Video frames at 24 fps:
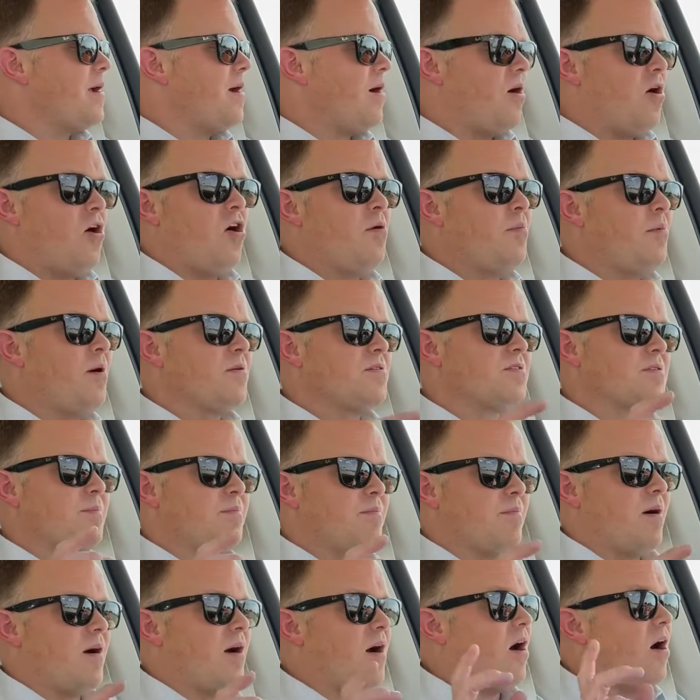almost
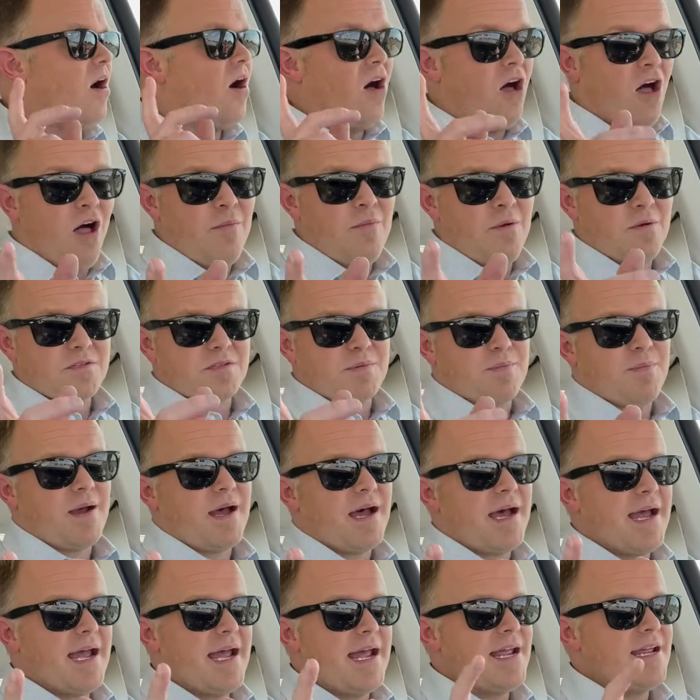
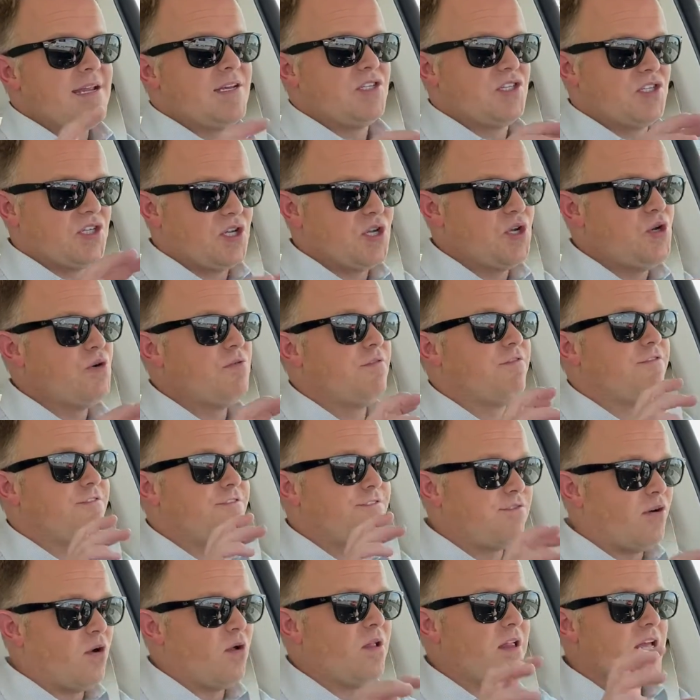buy 2
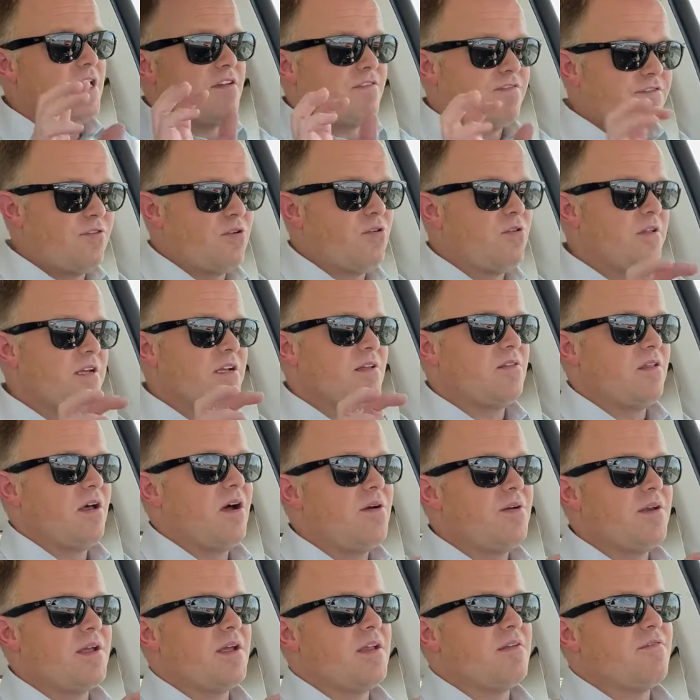fully
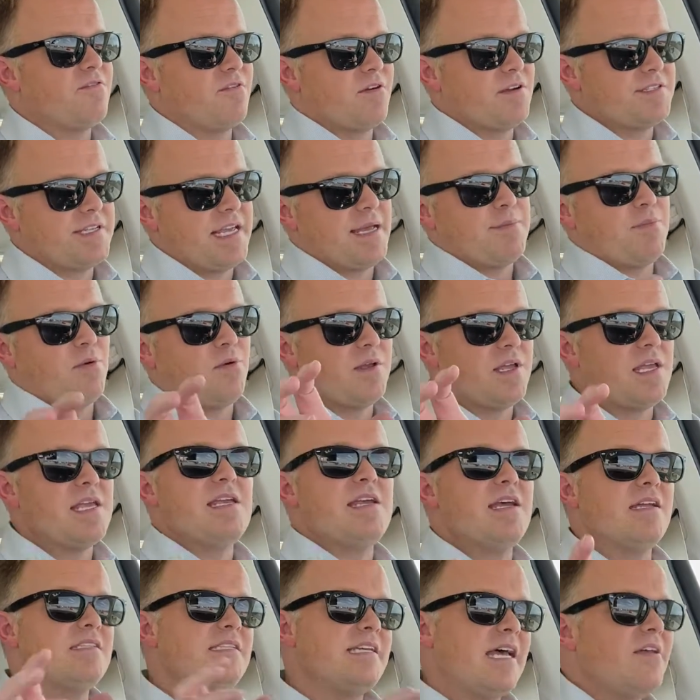loaded, for example,
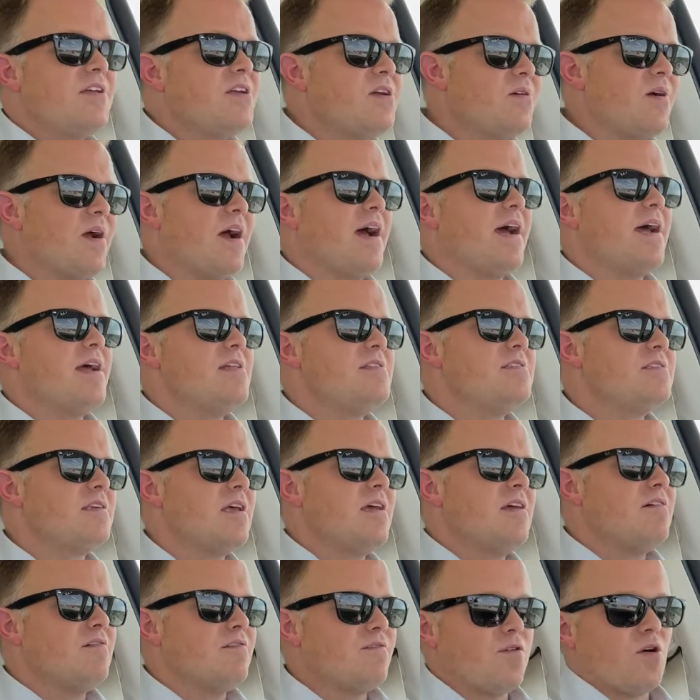Kia Tellurides
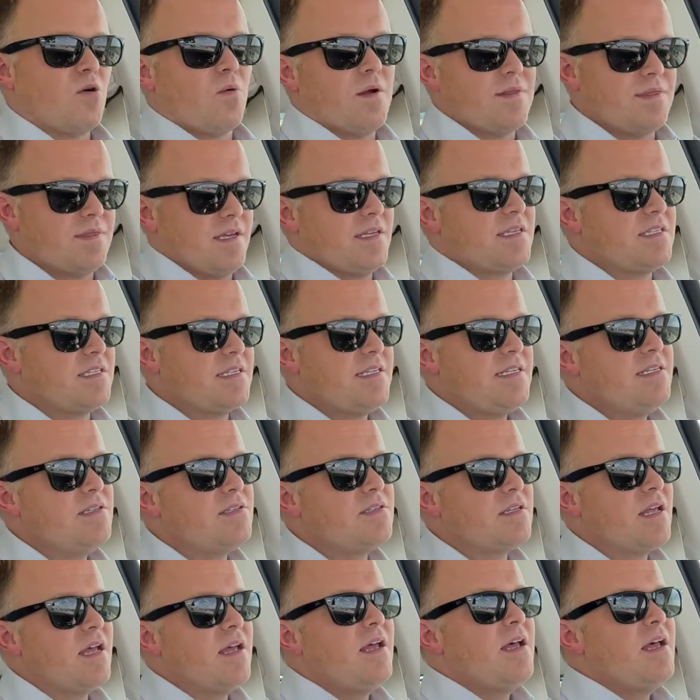for what this
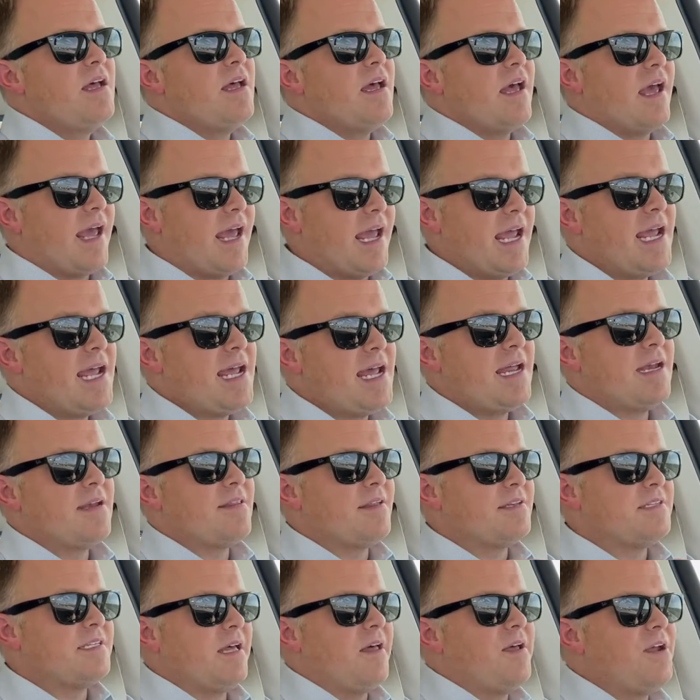is. And
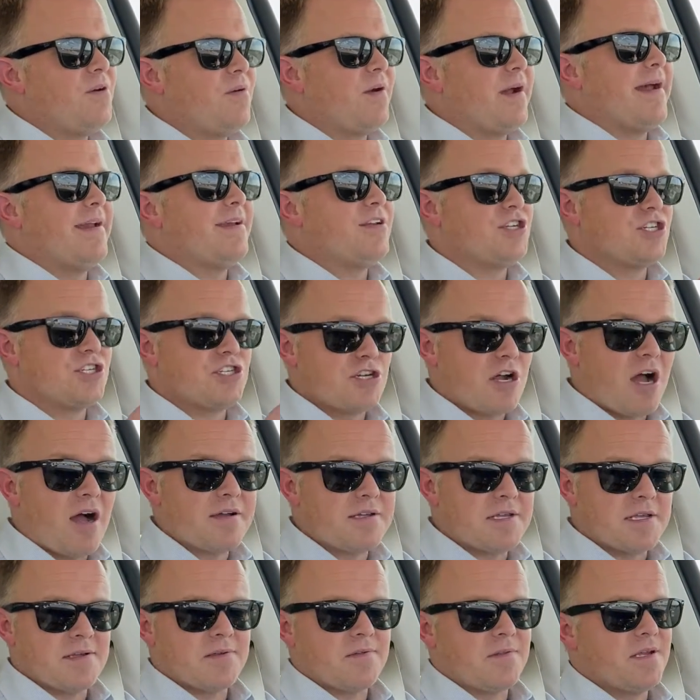the Telluride,
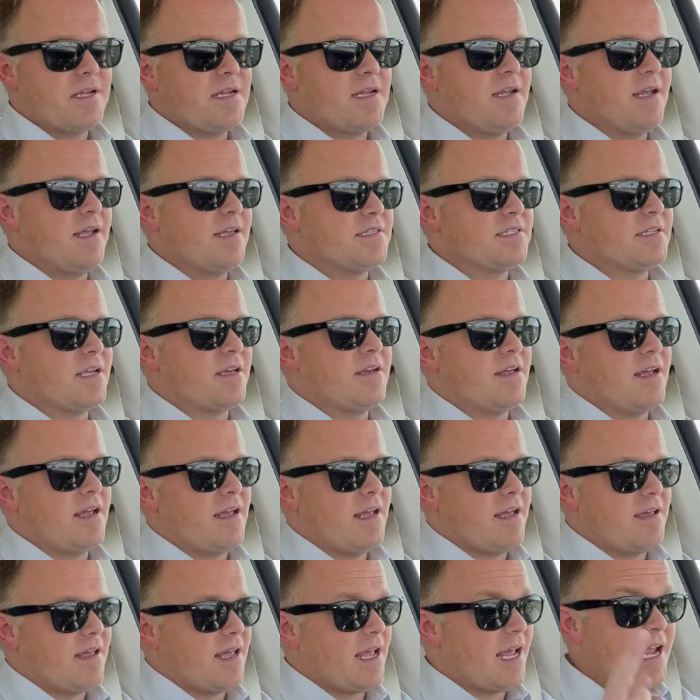shockingly, is going
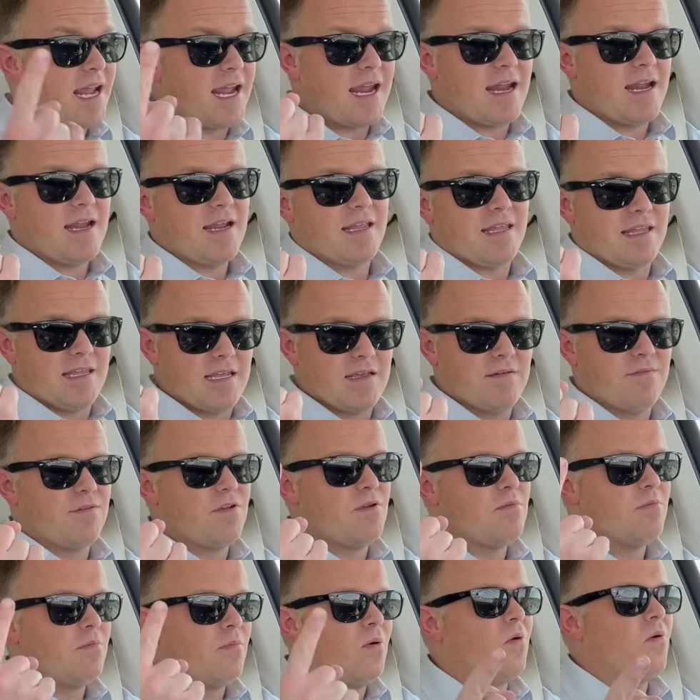to give
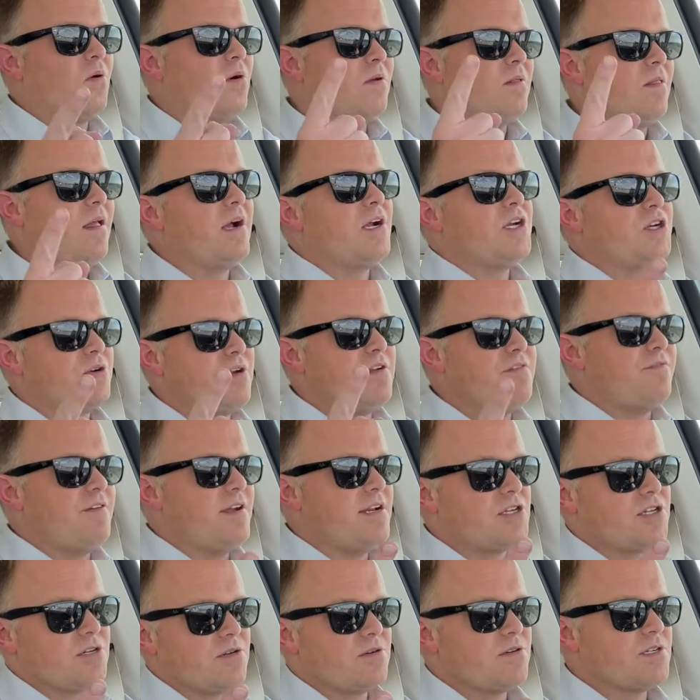you more luxury
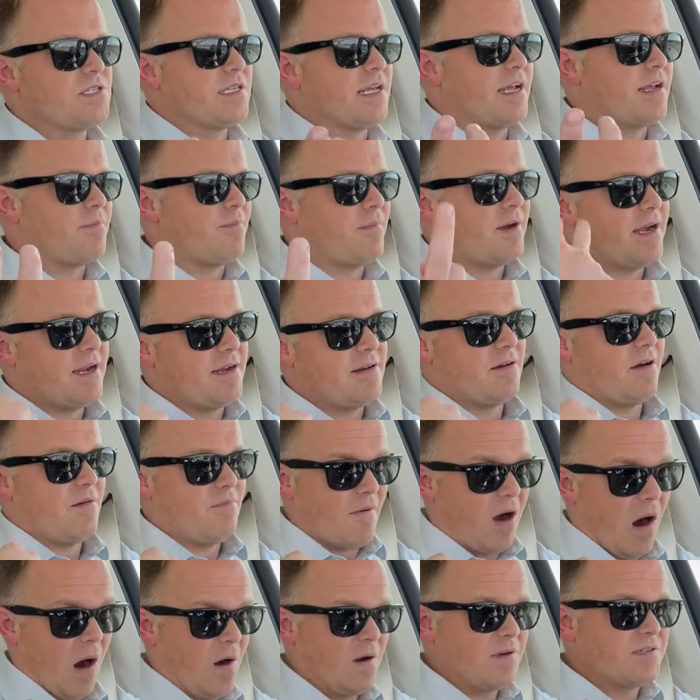features, like
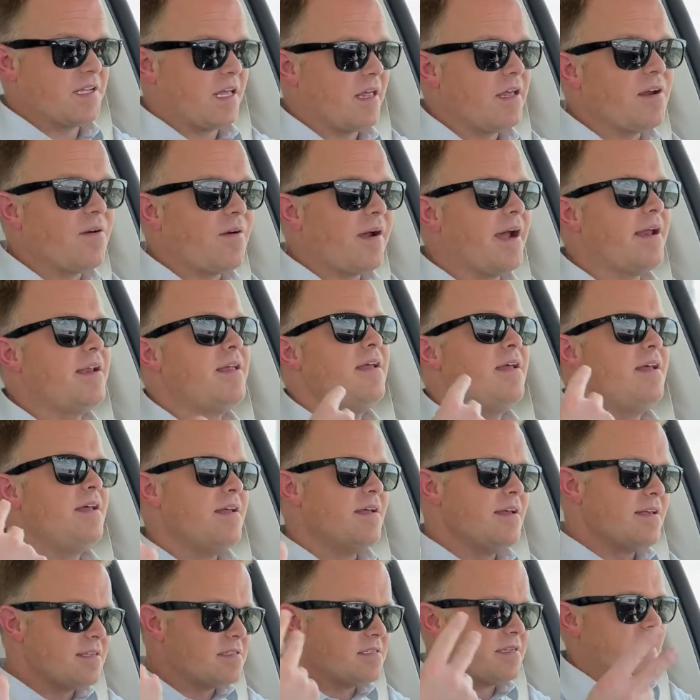our Telluride,
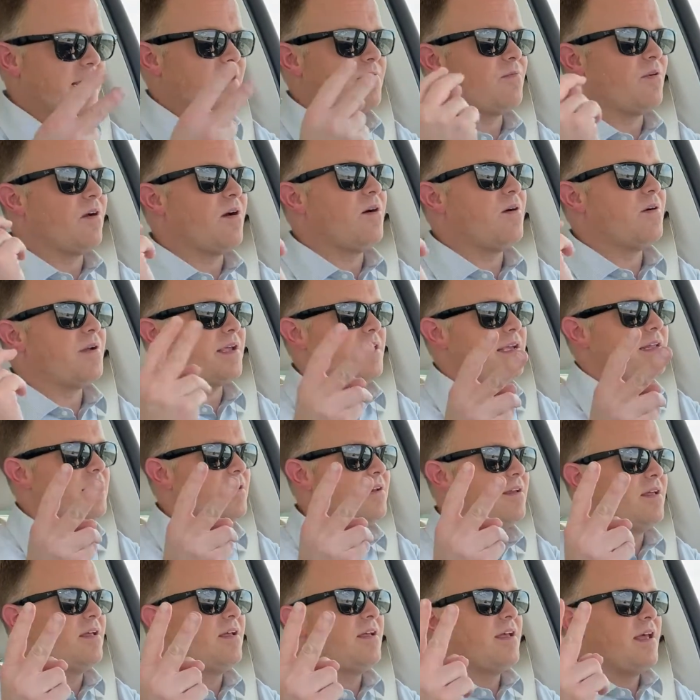2nd row
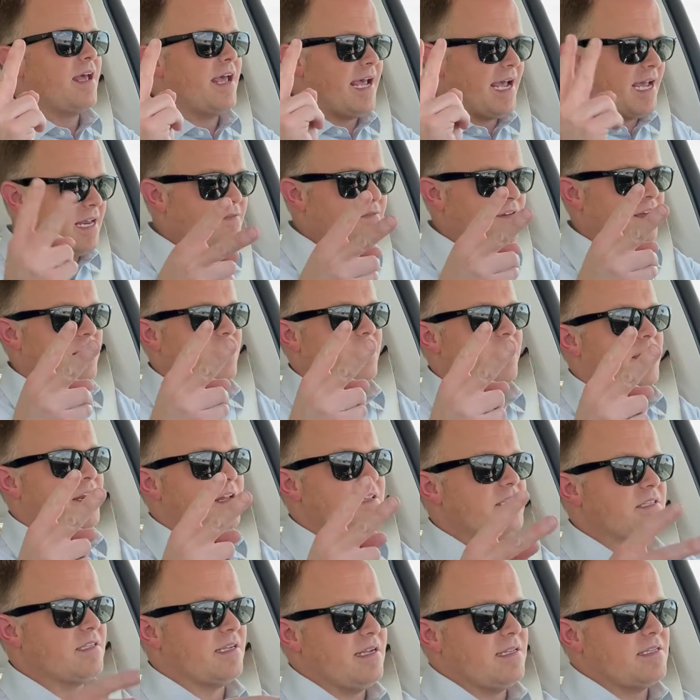heated and
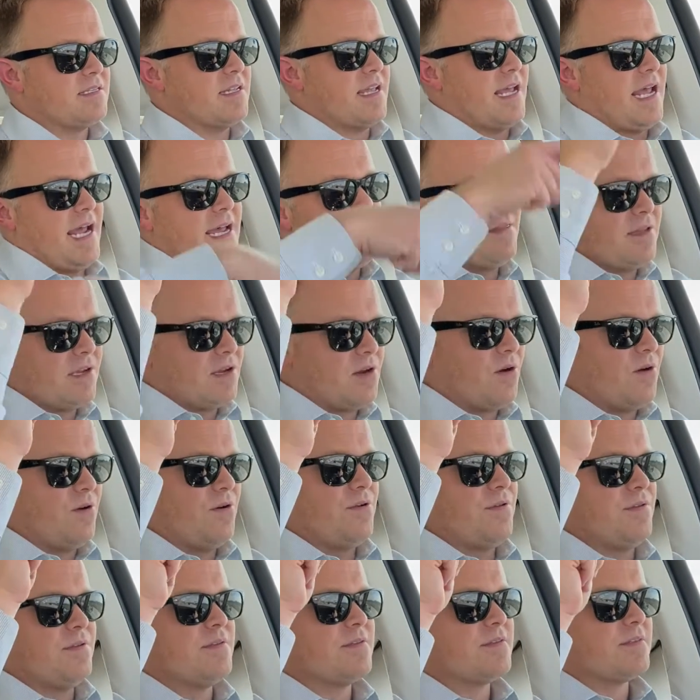ventilated seats and the
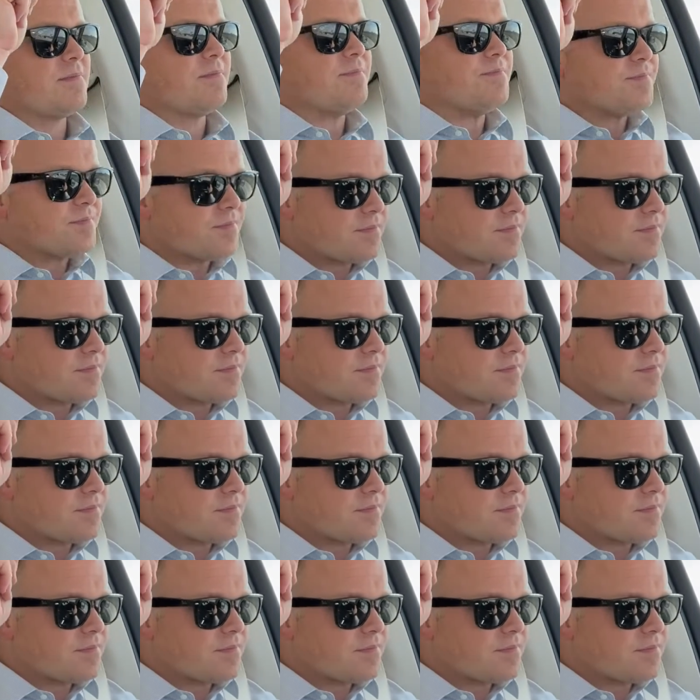curtains.